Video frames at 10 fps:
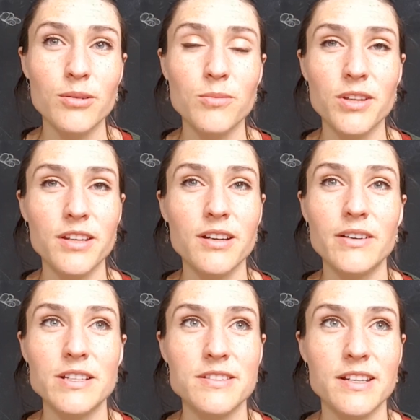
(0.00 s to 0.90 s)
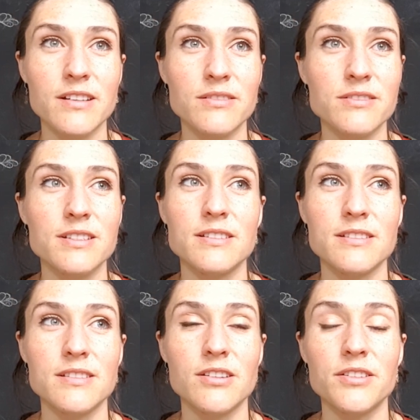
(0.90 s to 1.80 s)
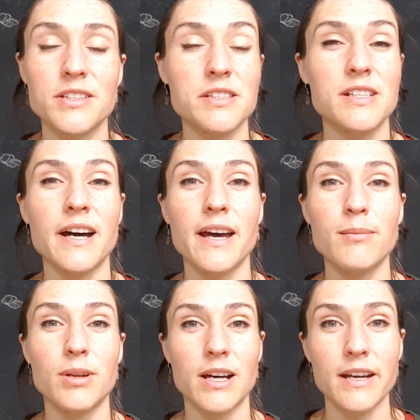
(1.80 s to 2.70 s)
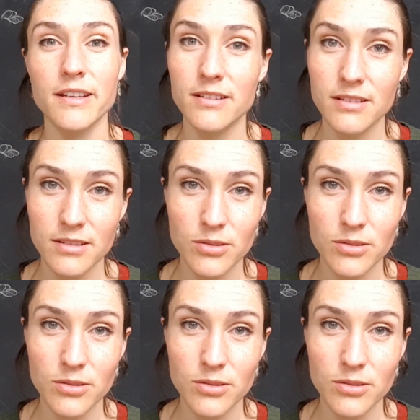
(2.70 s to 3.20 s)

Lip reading: When we think of ourselves on this timeline,